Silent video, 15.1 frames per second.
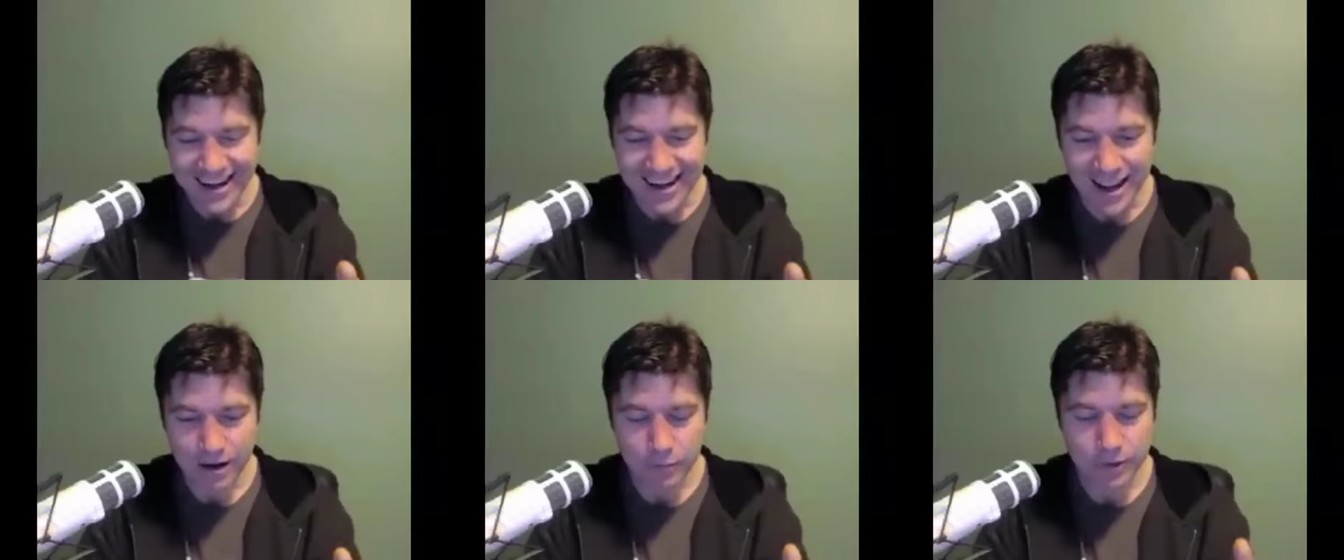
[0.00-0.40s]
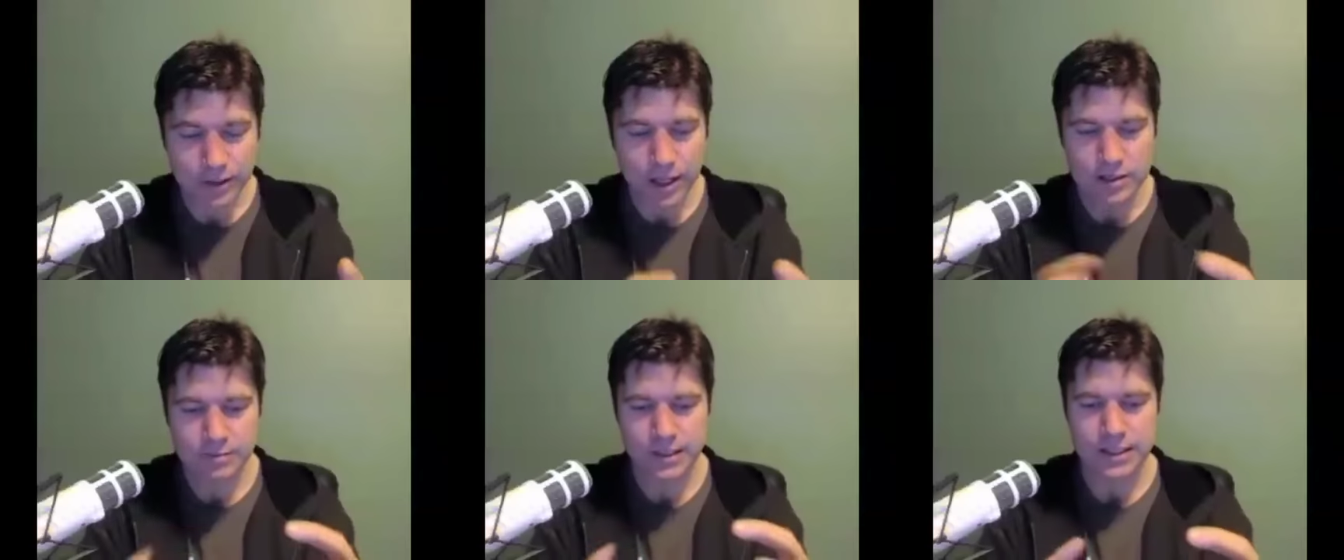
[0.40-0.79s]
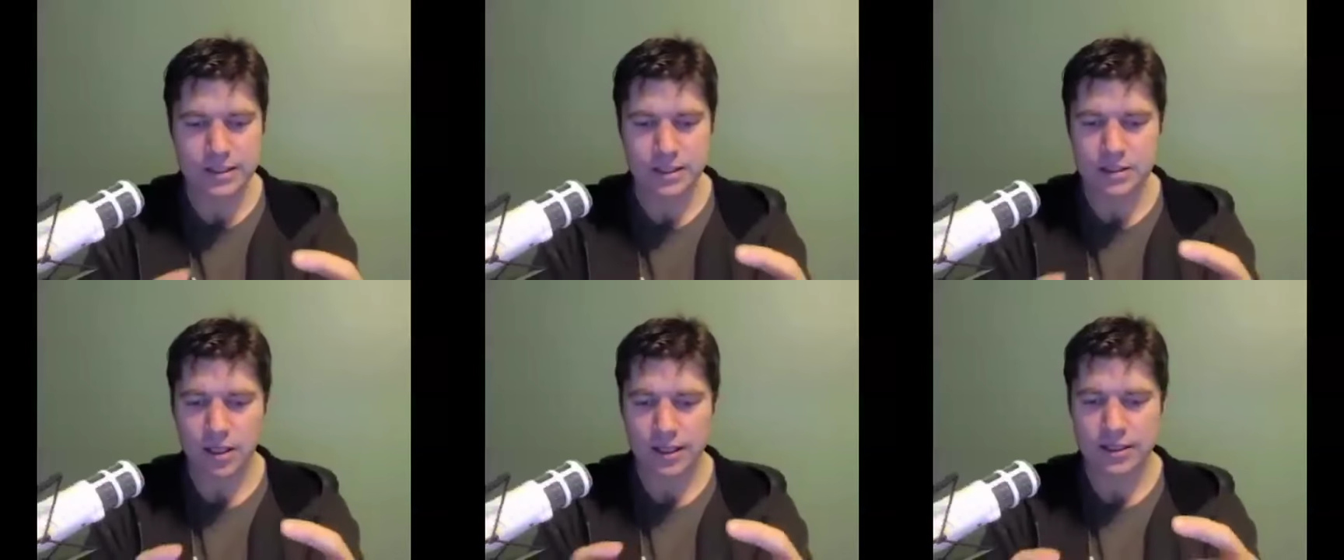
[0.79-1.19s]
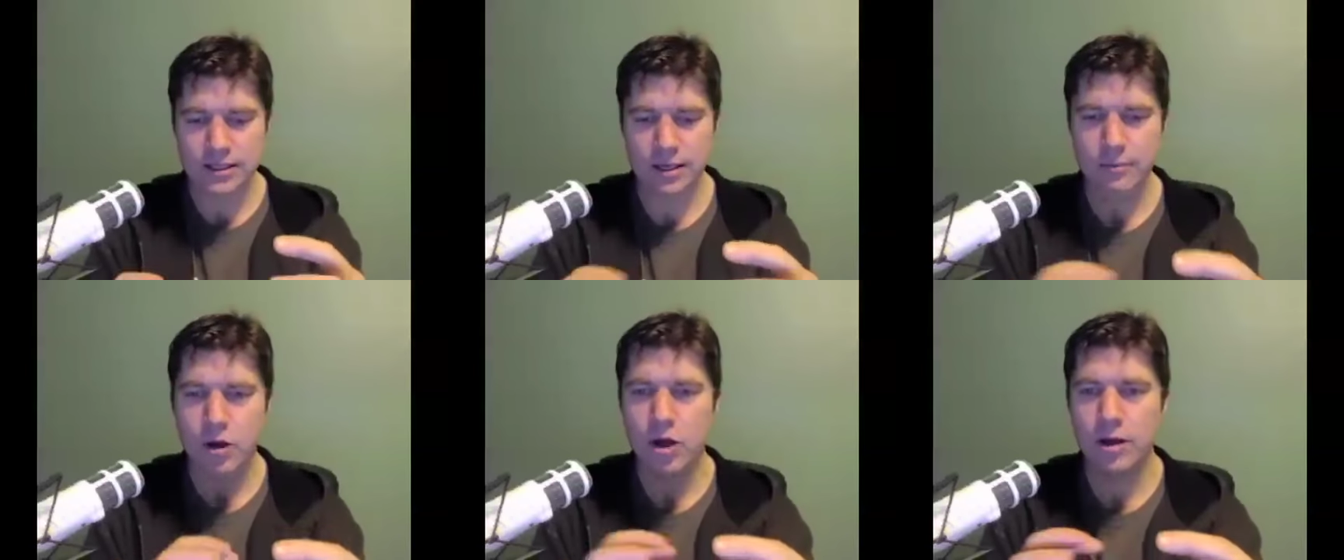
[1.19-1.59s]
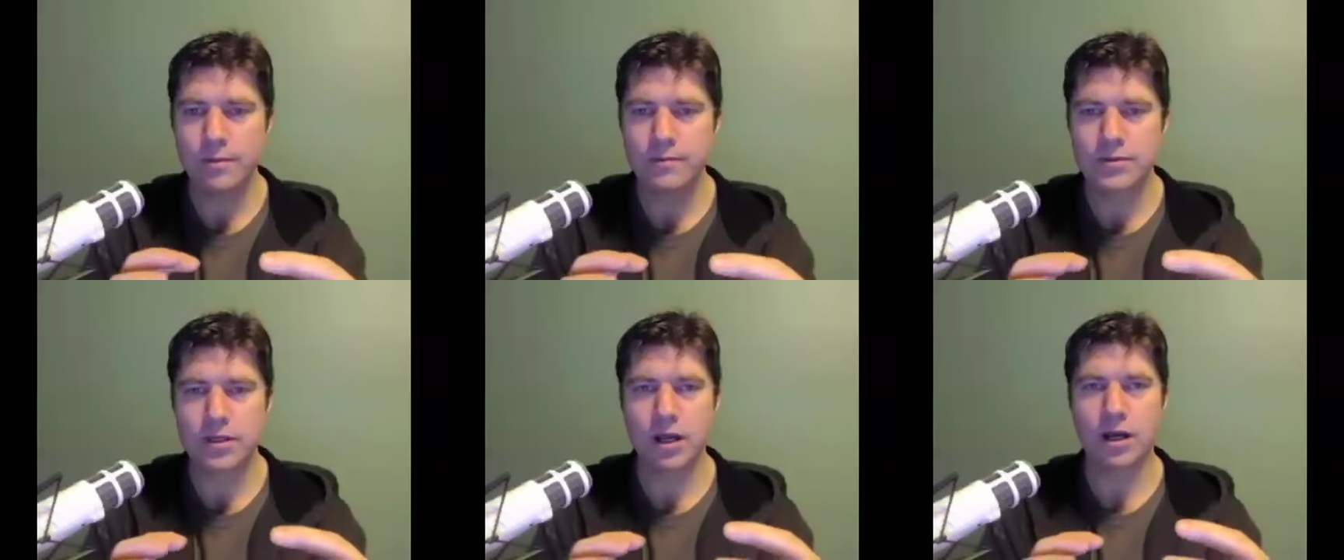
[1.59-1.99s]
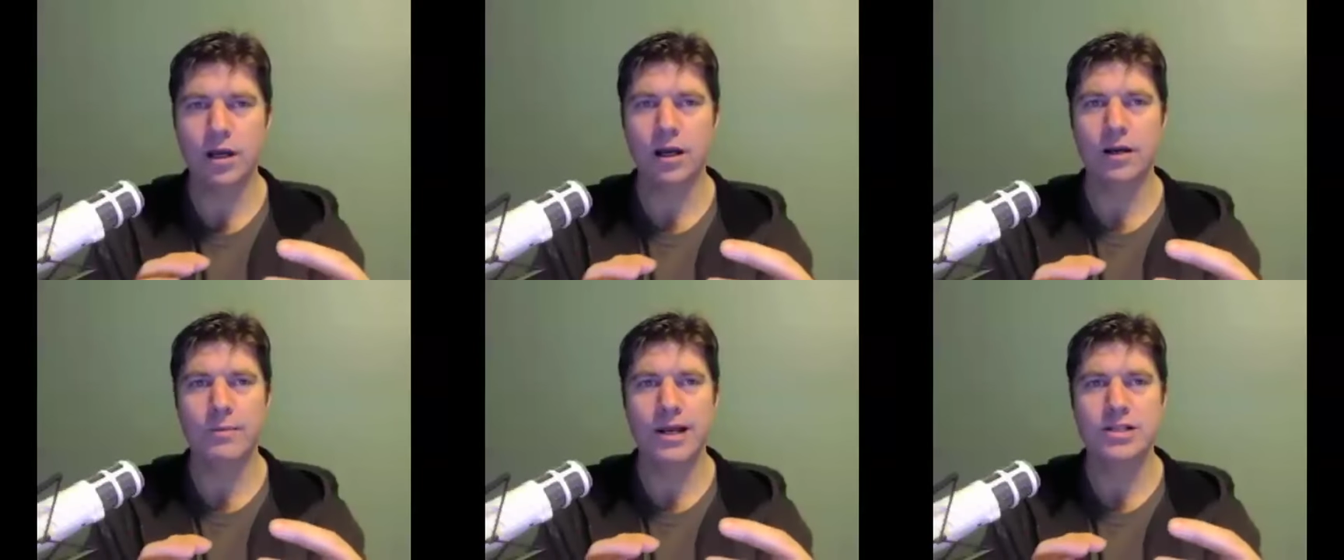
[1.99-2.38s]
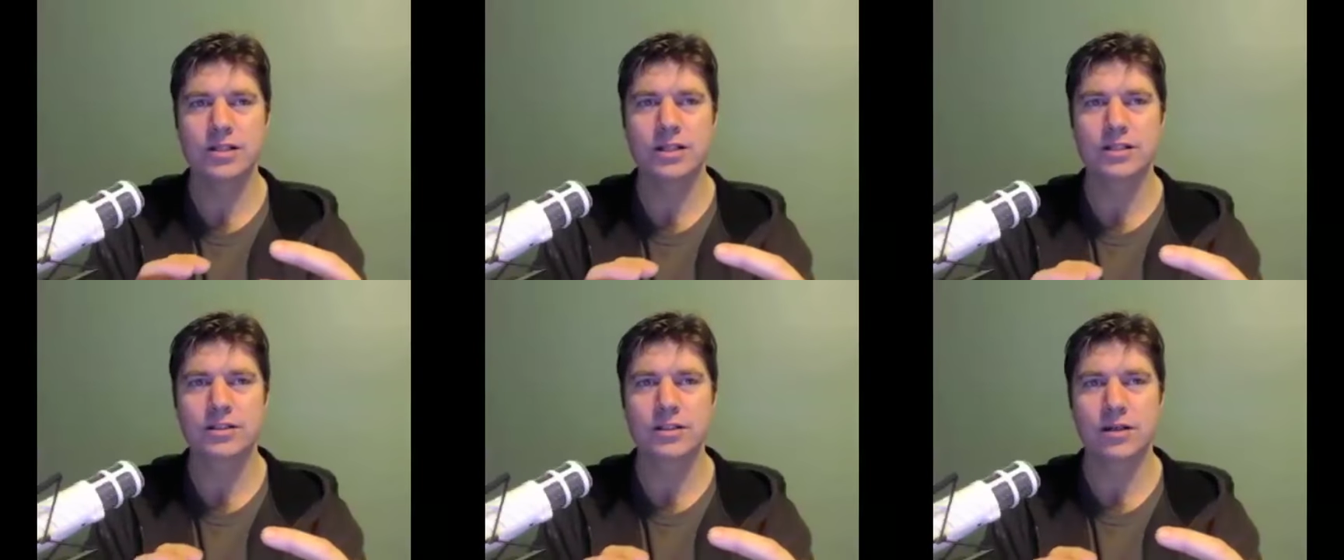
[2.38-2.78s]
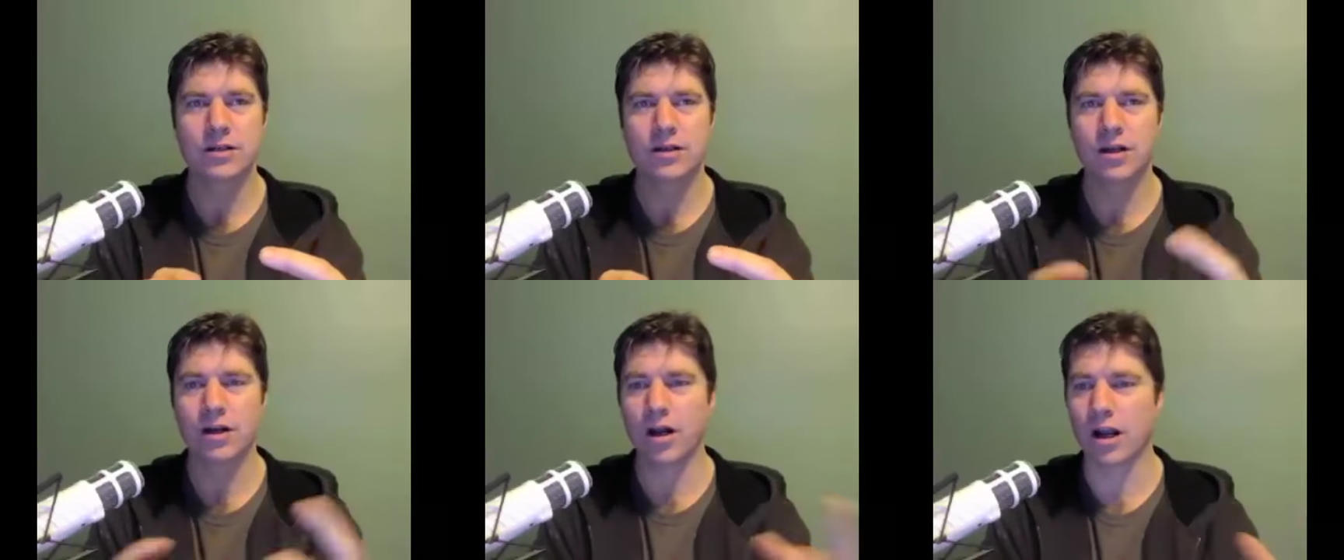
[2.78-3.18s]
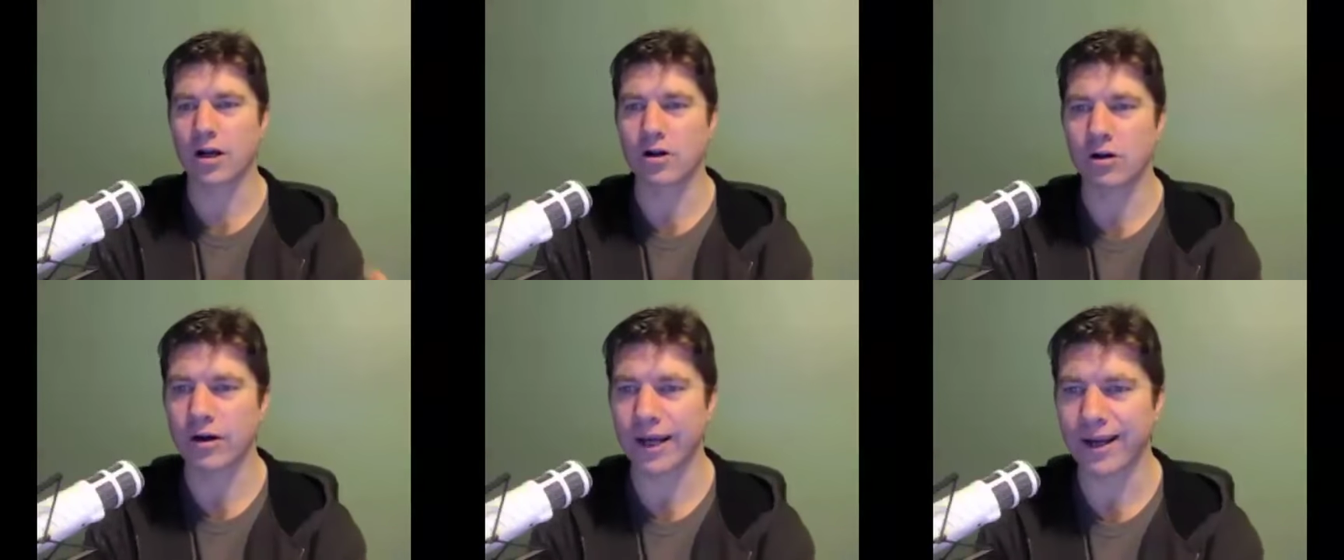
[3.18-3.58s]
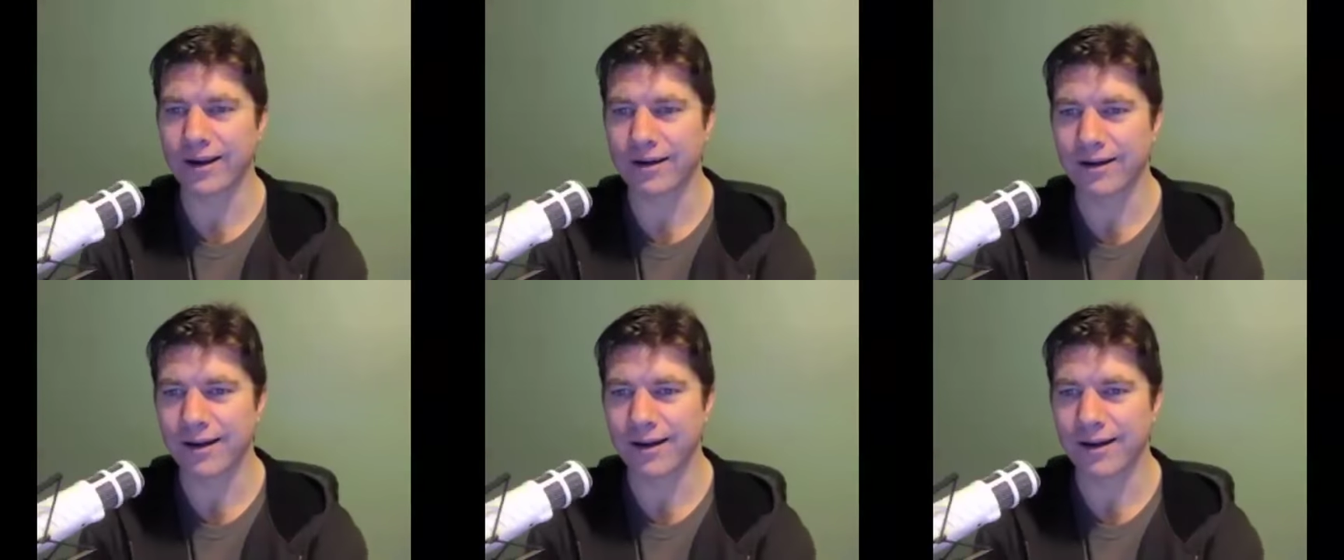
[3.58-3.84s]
Now, with those mixes, like some herbs, I'd imagine it's kind of like cooking.